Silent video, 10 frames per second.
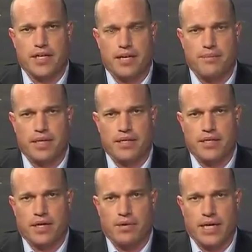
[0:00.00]

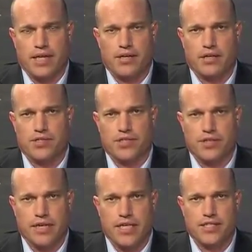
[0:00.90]
One other
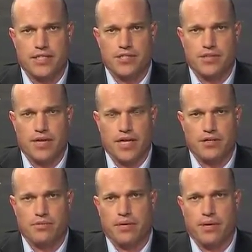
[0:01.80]
consideration is
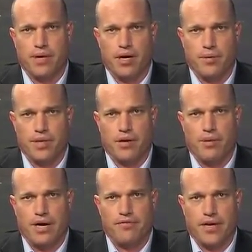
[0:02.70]
around where we are with our
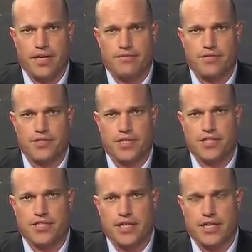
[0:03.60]
Wi-Fi
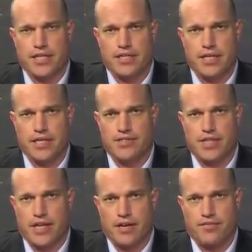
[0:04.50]
infrastructure in
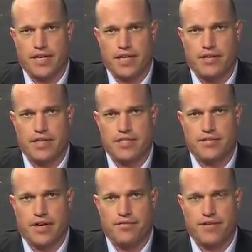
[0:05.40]
South Africa and the rest
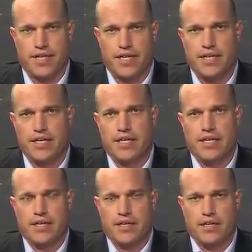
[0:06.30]
of Africa.
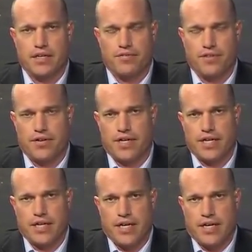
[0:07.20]
If you're
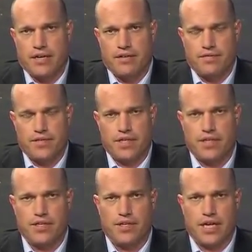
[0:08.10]
in
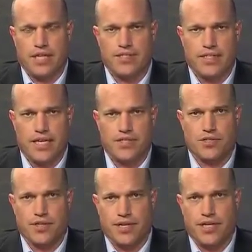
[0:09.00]
the United States
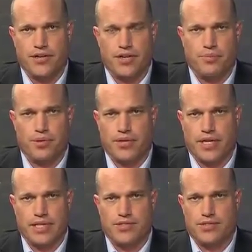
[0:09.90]
or you're in Europe, you'll
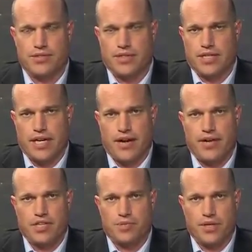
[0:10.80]
get
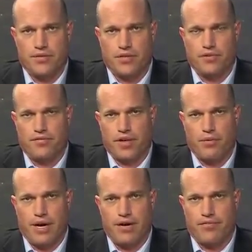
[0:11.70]
areas where you've got free
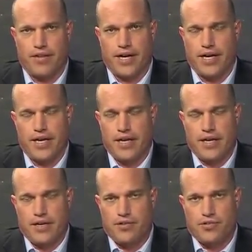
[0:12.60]
Wi-Fi
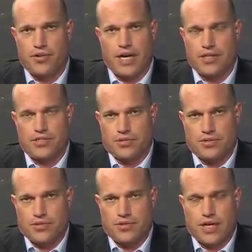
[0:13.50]
throughout
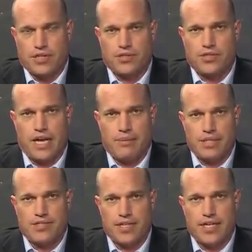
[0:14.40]
your time
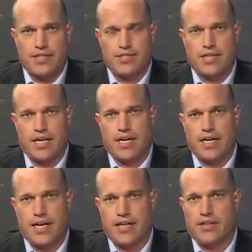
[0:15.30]
in cities,
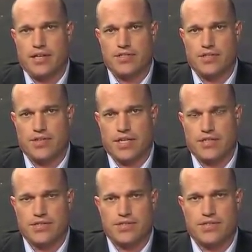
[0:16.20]
and those are
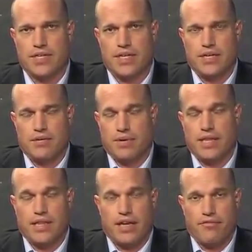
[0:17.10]
things,
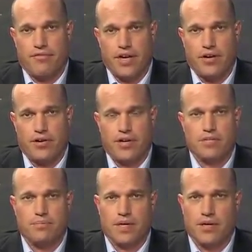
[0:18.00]
whether they're free or
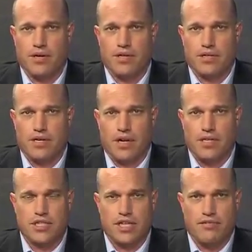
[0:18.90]
not, but are not
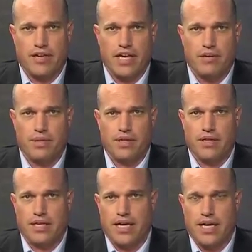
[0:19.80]
largely
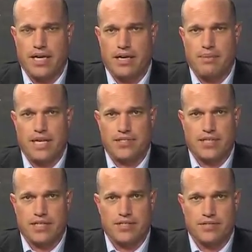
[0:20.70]
available in many
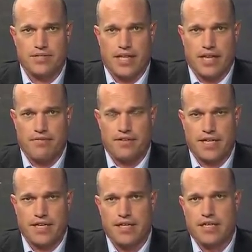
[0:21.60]
centers of South
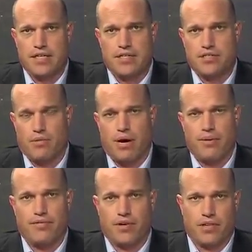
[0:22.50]
Africa. So while
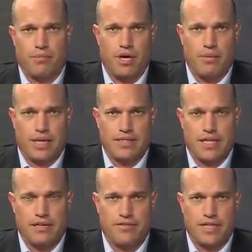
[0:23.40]
we've got the mobile
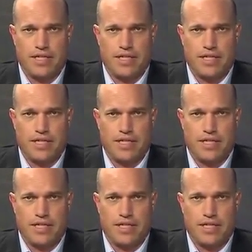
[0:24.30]
telephony